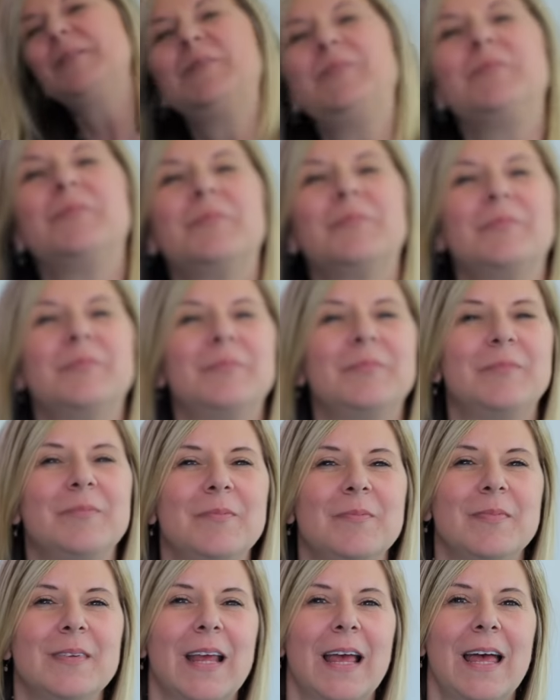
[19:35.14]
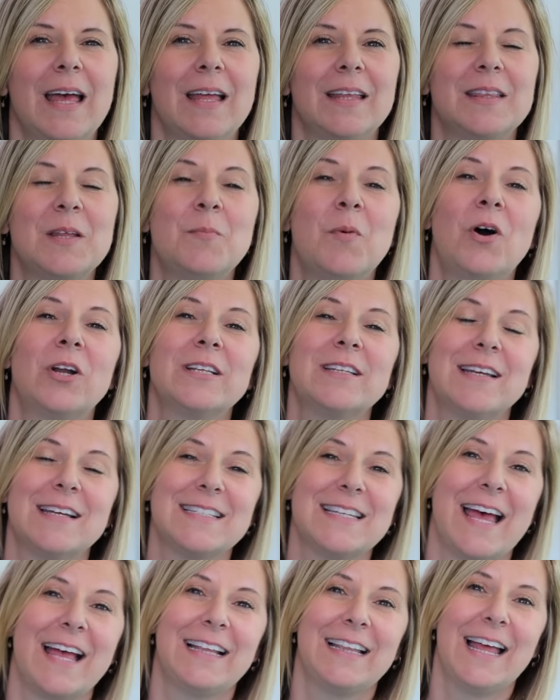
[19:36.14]
your favorite? The
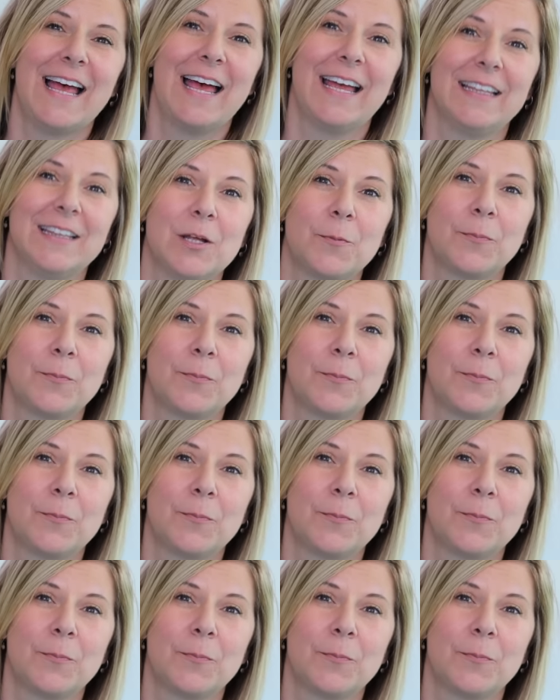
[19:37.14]
mortadella and the